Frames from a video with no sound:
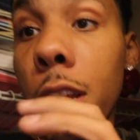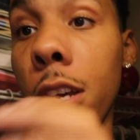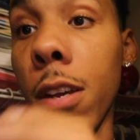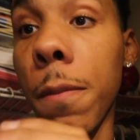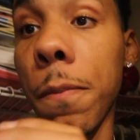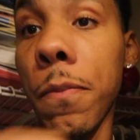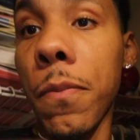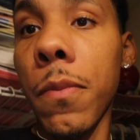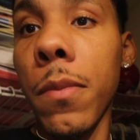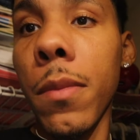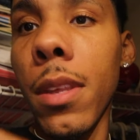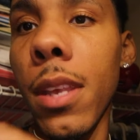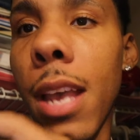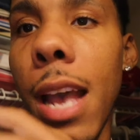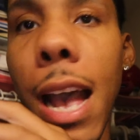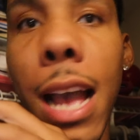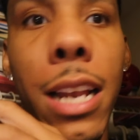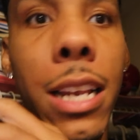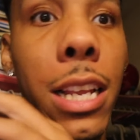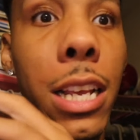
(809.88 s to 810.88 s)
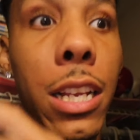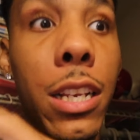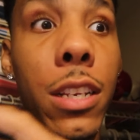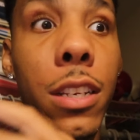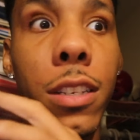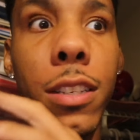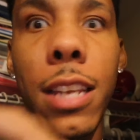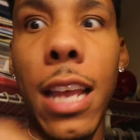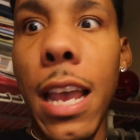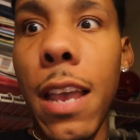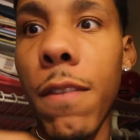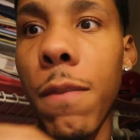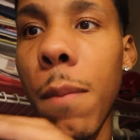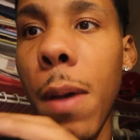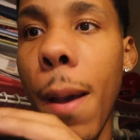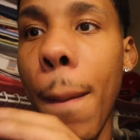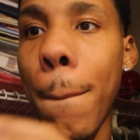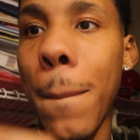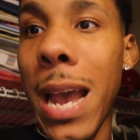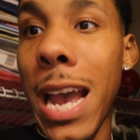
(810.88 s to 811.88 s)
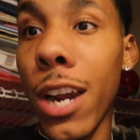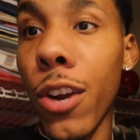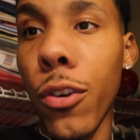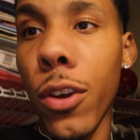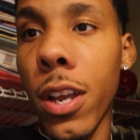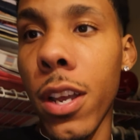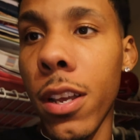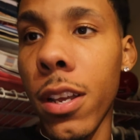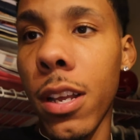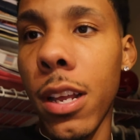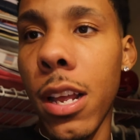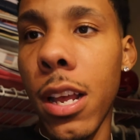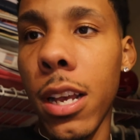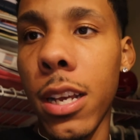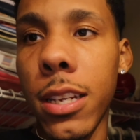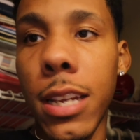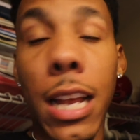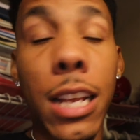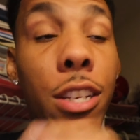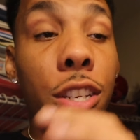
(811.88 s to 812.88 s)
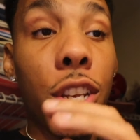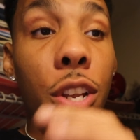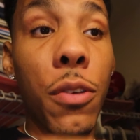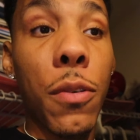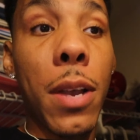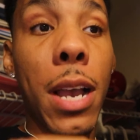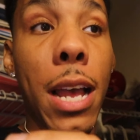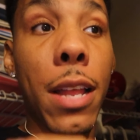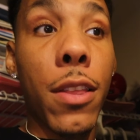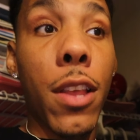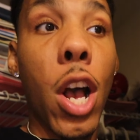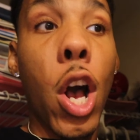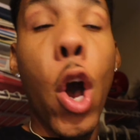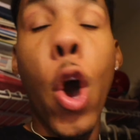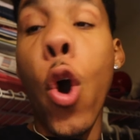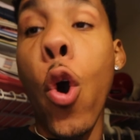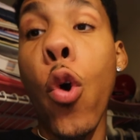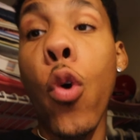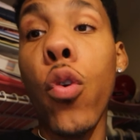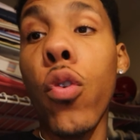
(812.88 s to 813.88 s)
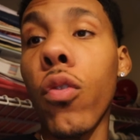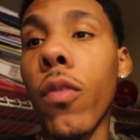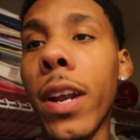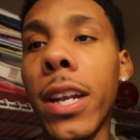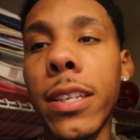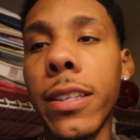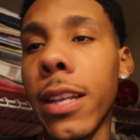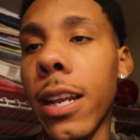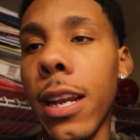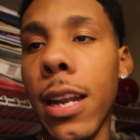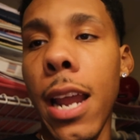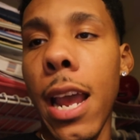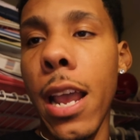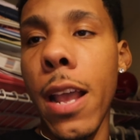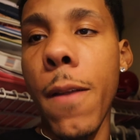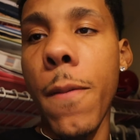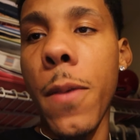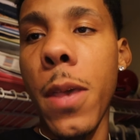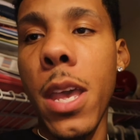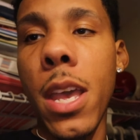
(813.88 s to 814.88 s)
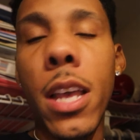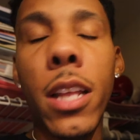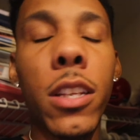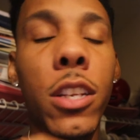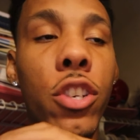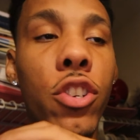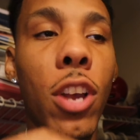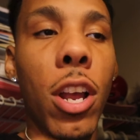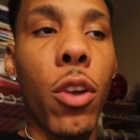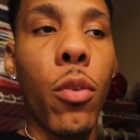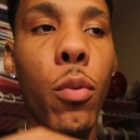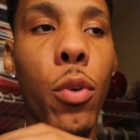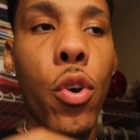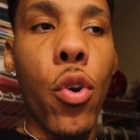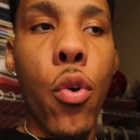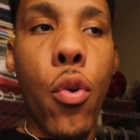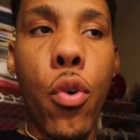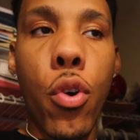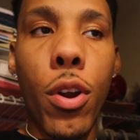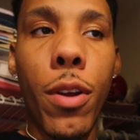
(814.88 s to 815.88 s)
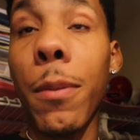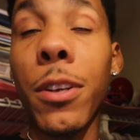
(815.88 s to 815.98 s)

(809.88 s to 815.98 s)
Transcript: Look, I need to save my battery because I still got the whole rest of the night to try to record.